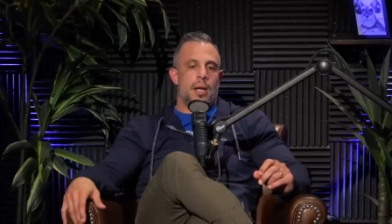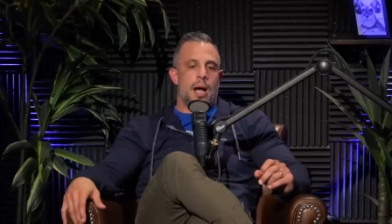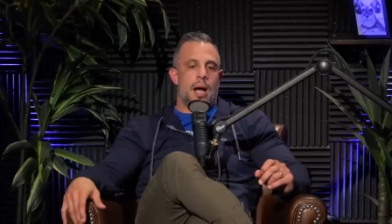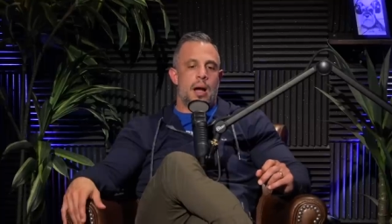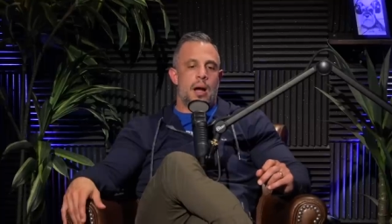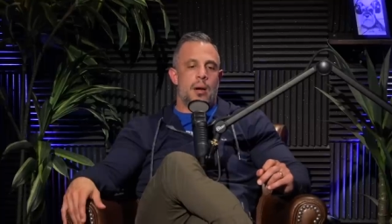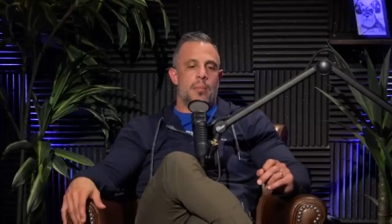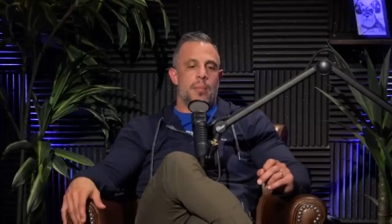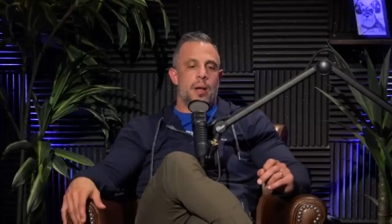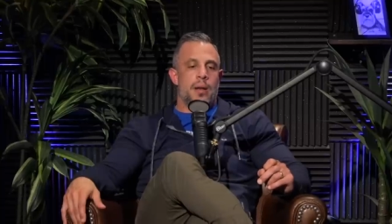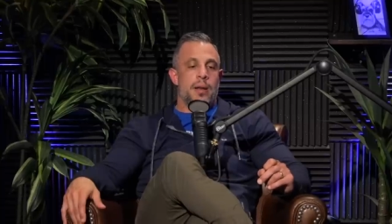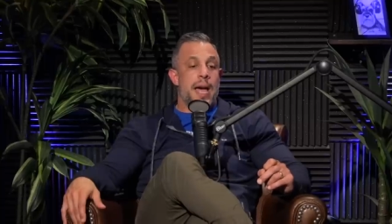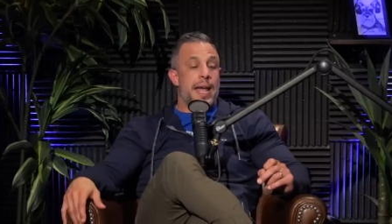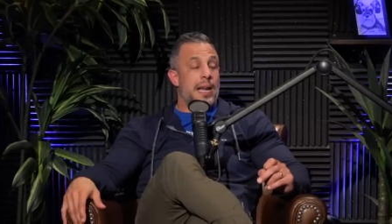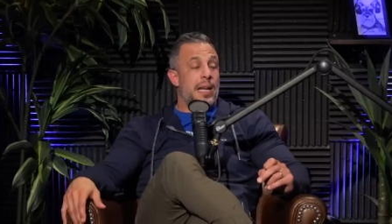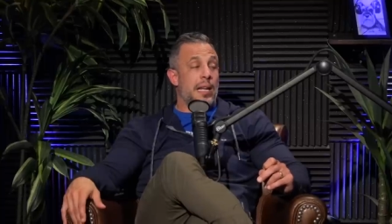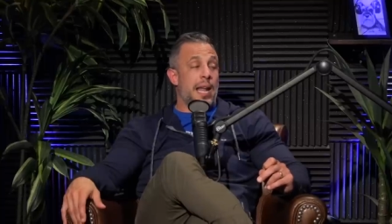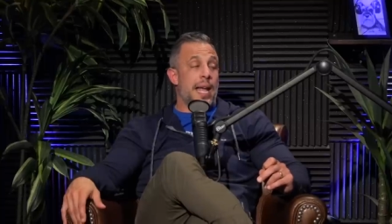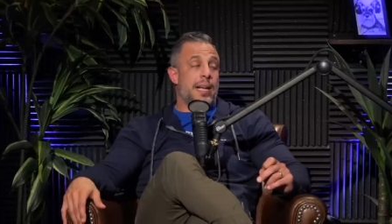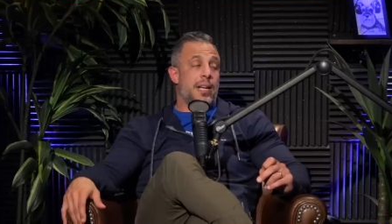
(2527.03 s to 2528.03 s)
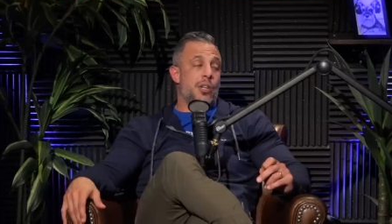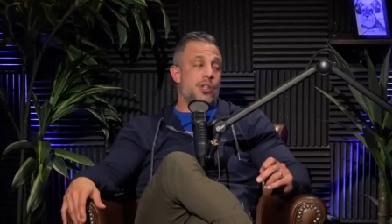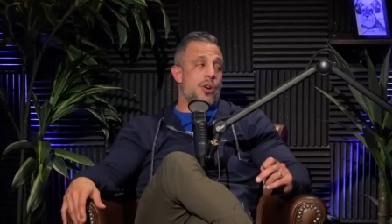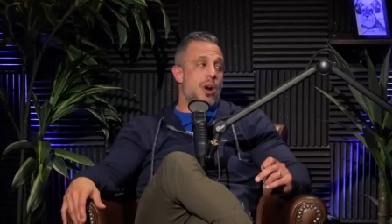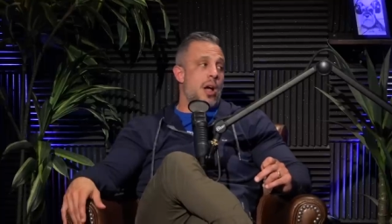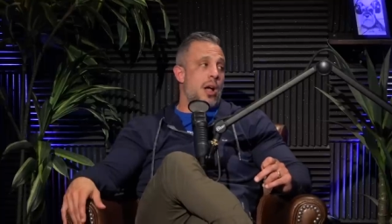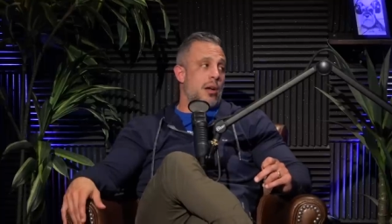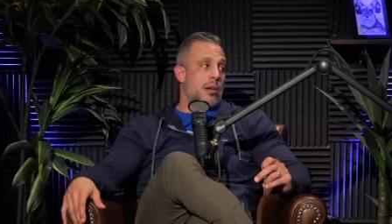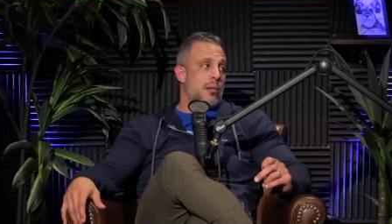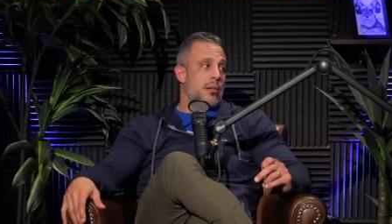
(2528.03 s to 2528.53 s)
Um, not unlike a
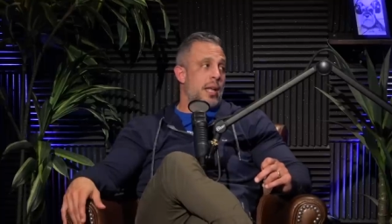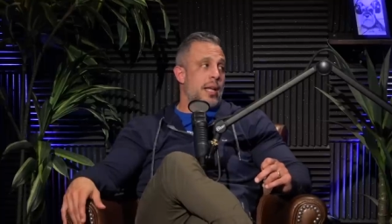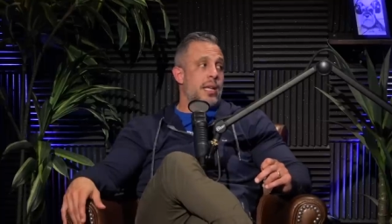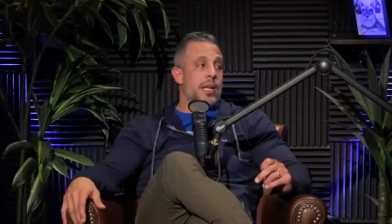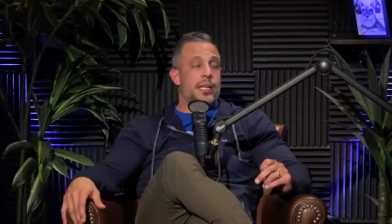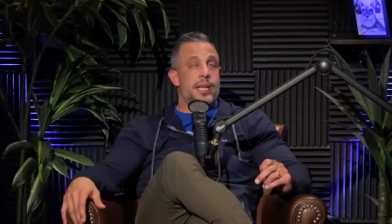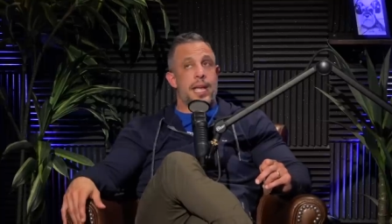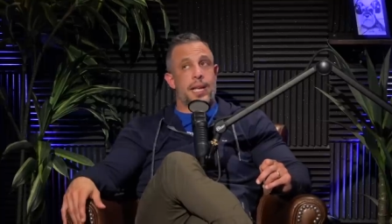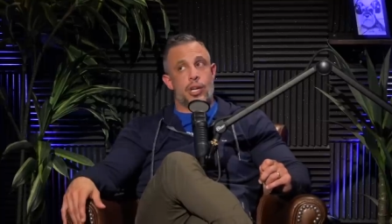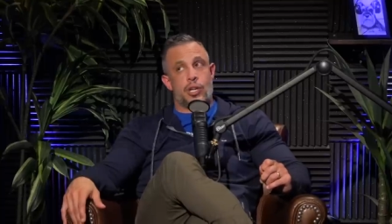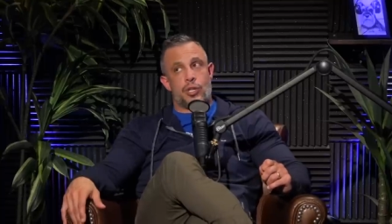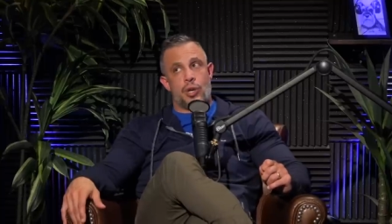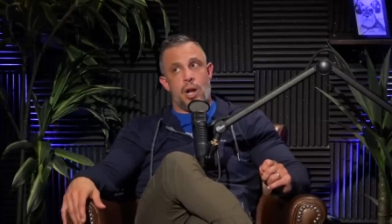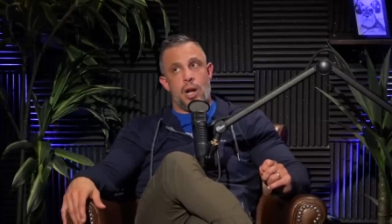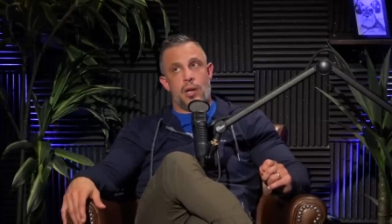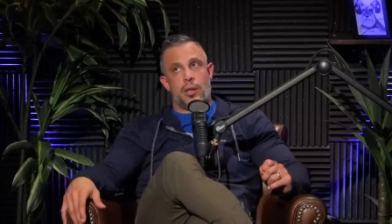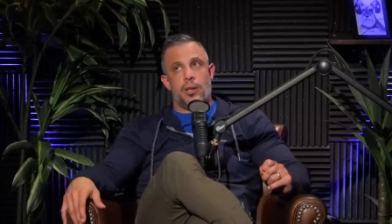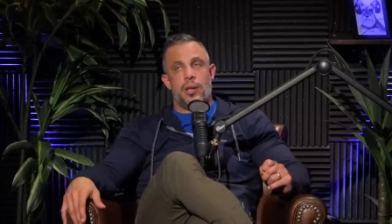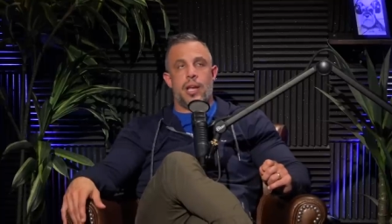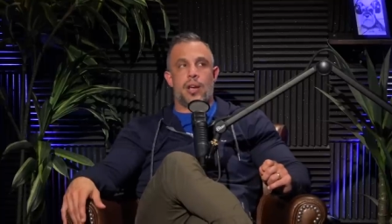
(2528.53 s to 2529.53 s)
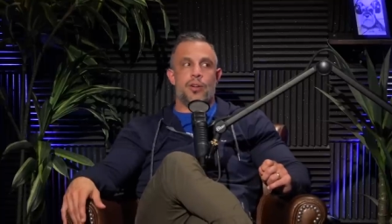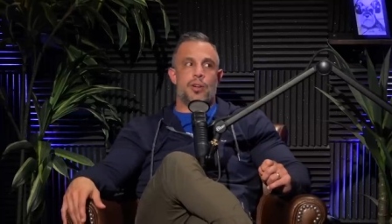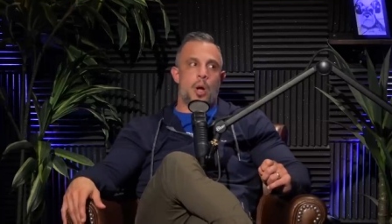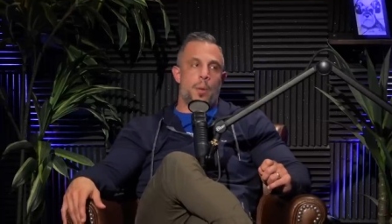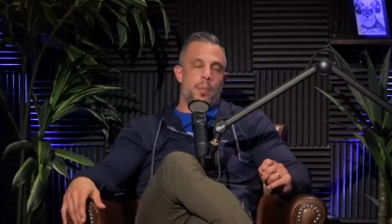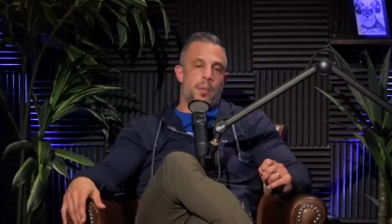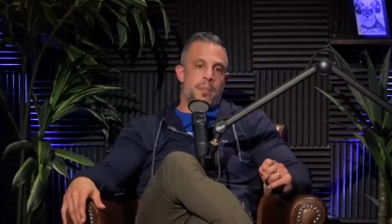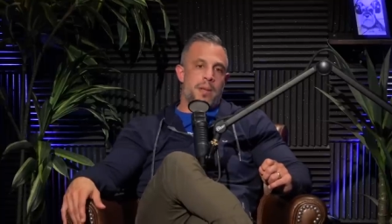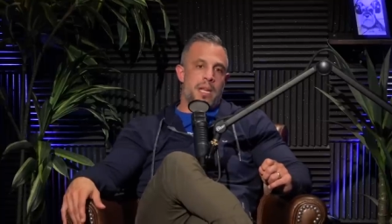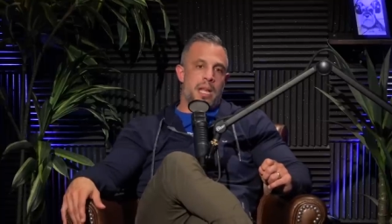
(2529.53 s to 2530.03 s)
drug. Like you take a drug, you get your
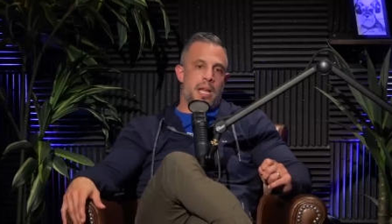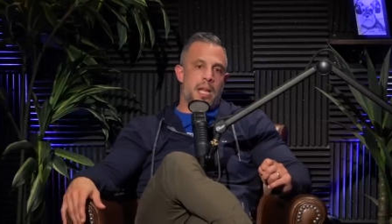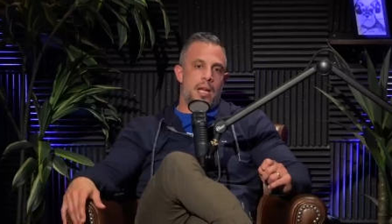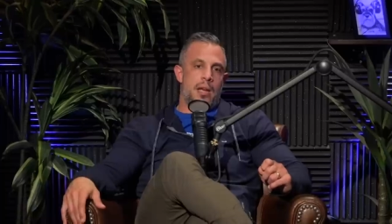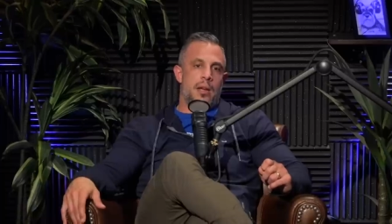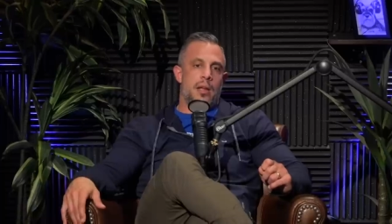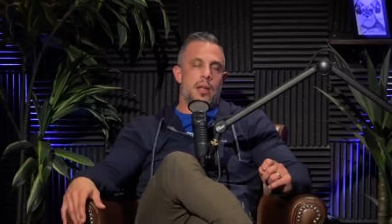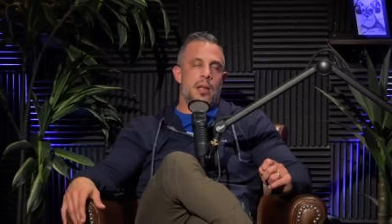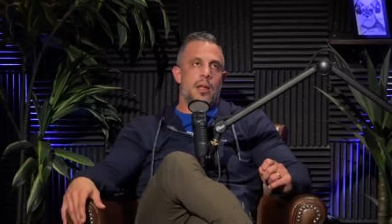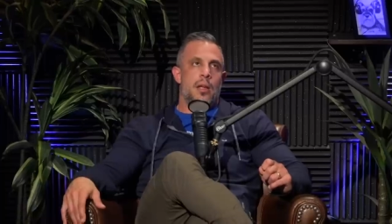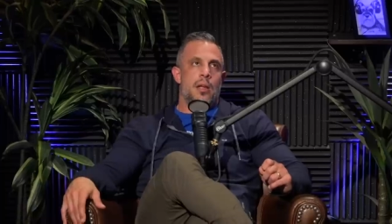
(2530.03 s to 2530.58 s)
dopamine hit,